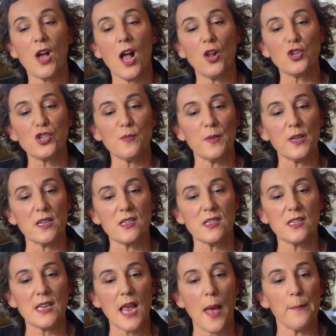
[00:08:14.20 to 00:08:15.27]
your
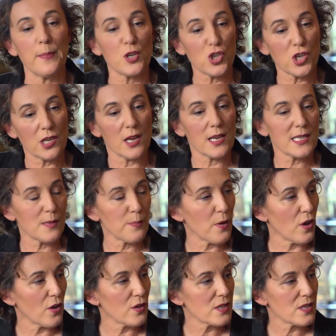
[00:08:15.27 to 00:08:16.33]
ultimate ambition, I
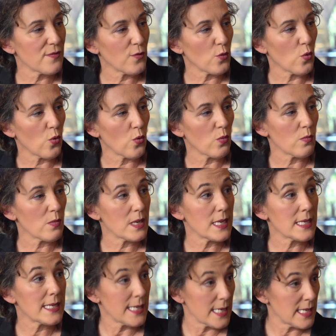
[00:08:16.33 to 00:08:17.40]
suppose, for
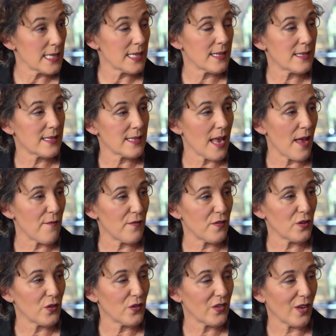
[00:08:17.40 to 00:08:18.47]
cities and
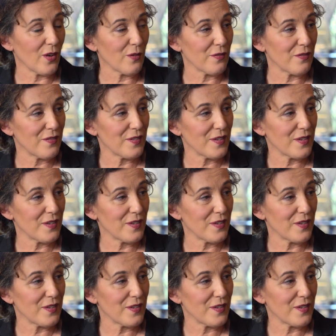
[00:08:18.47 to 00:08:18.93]
for yourself?